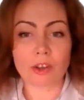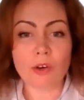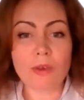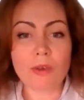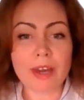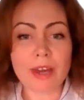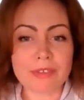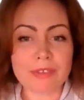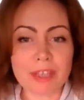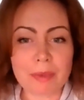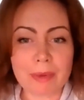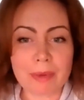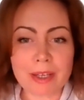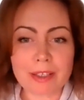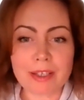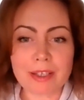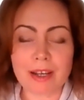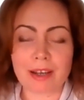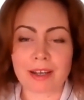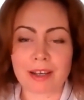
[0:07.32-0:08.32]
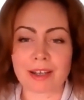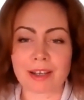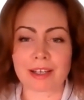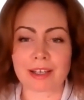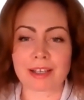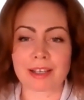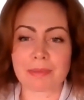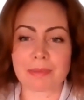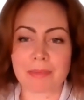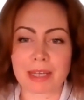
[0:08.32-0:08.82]
Hello, everyone.
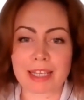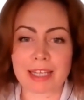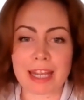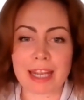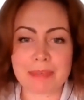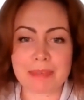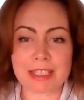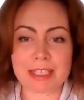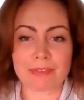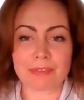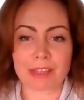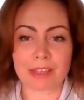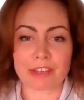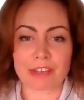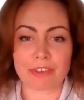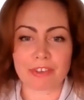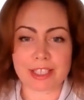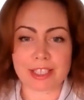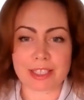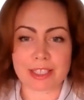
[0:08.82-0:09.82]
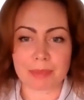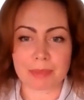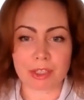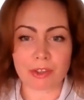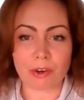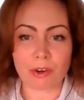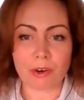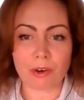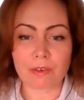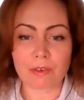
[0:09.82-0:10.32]
My name is Valeria
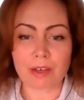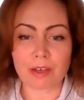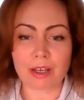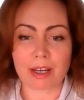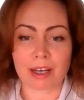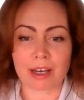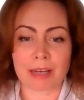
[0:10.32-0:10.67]
Zimenkova.